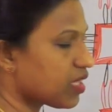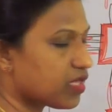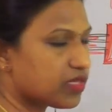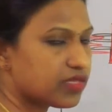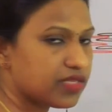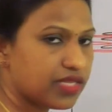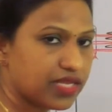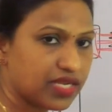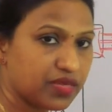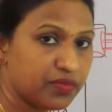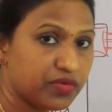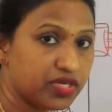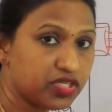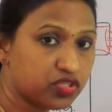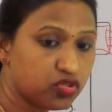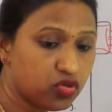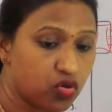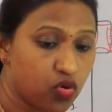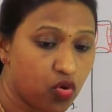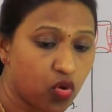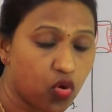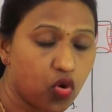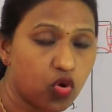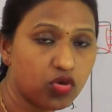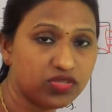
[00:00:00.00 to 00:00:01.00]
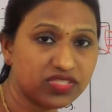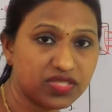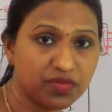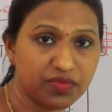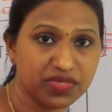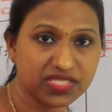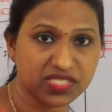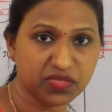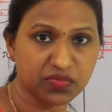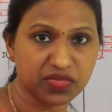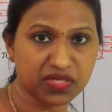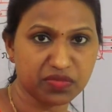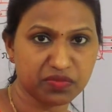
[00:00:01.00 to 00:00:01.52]
they're able to hold the
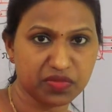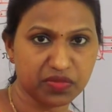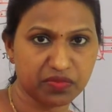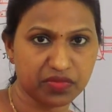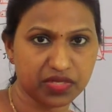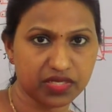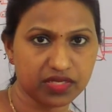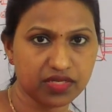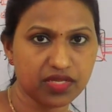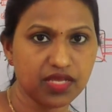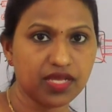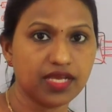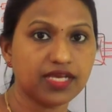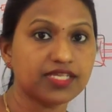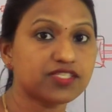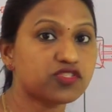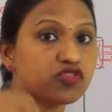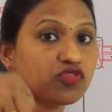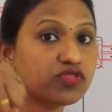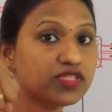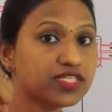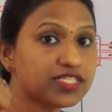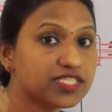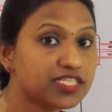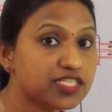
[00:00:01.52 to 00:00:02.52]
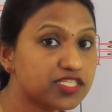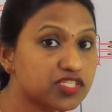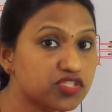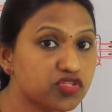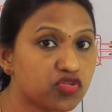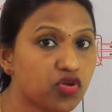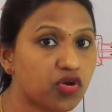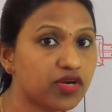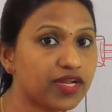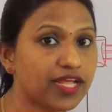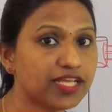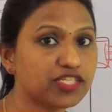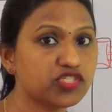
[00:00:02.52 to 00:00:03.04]
basement membrane so this is
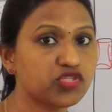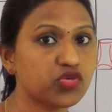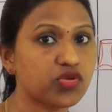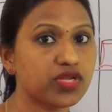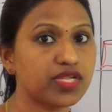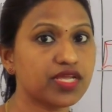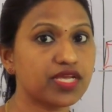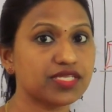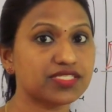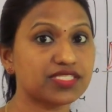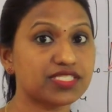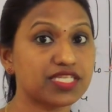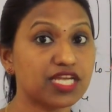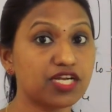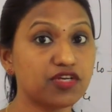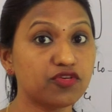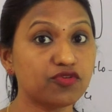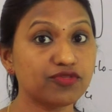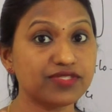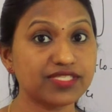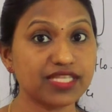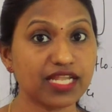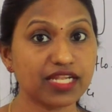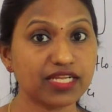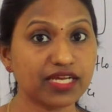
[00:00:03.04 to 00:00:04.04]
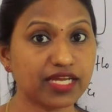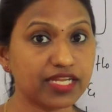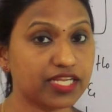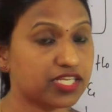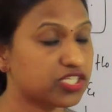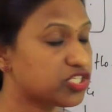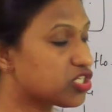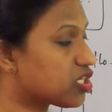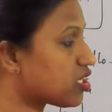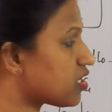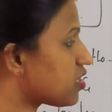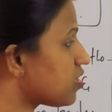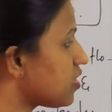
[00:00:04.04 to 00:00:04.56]
not actually a cell to cell
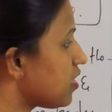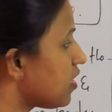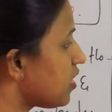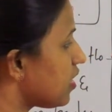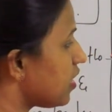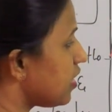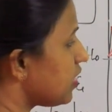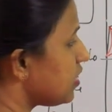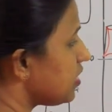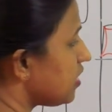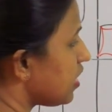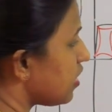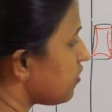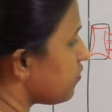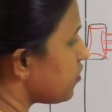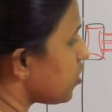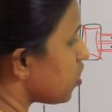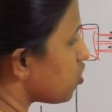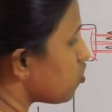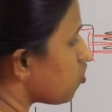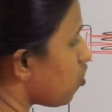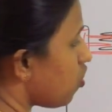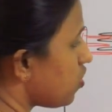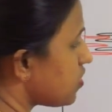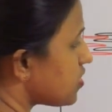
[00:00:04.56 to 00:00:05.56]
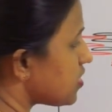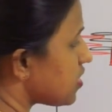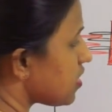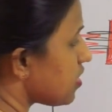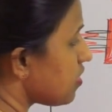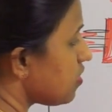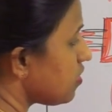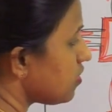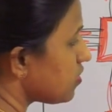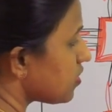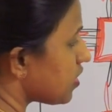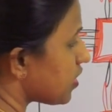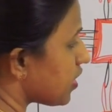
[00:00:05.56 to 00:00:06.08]
connection here we are not
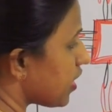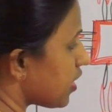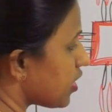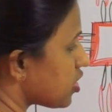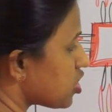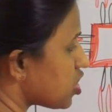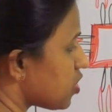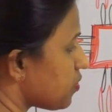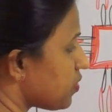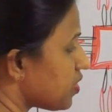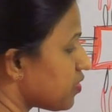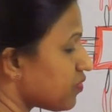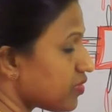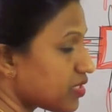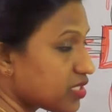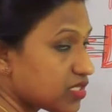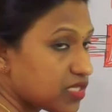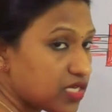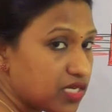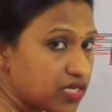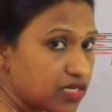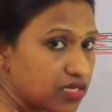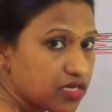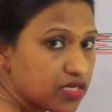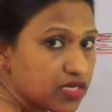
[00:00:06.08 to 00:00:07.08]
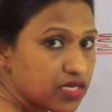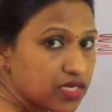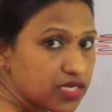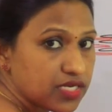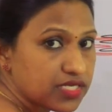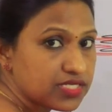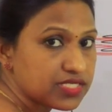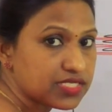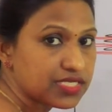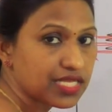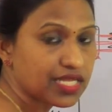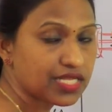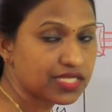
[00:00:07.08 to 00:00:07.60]
seeing the connection between the
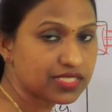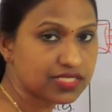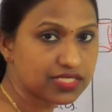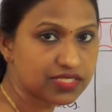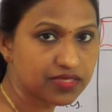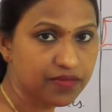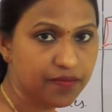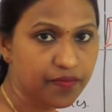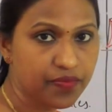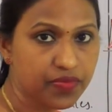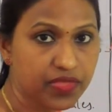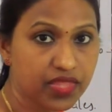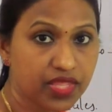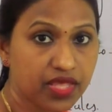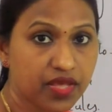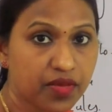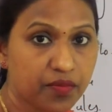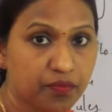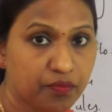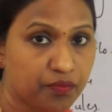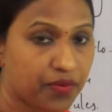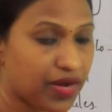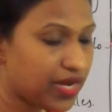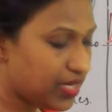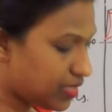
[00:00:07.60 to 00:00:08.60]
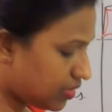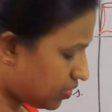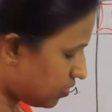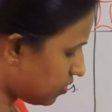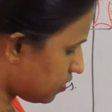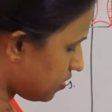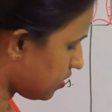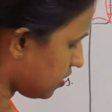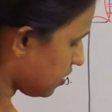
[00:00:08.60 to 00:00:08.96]
cells but